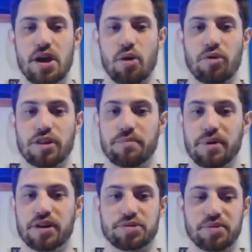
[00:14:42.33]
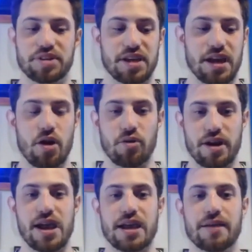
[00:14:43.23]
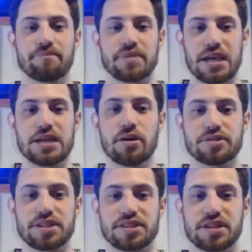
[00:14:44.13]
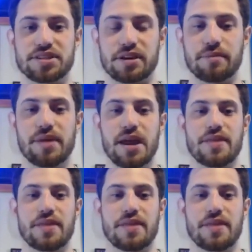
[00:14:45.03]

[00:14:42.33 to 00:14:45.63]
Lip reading: where the Bills would say, okay, he knows the system.